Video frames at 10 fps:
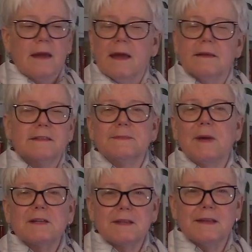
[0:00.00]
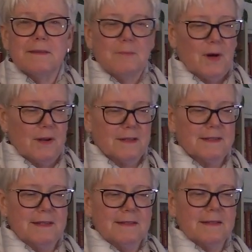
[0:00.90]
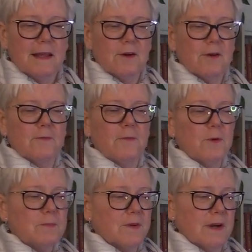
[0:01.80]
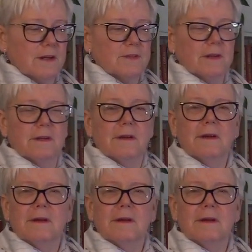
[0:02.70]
and especially the policies that hurt food production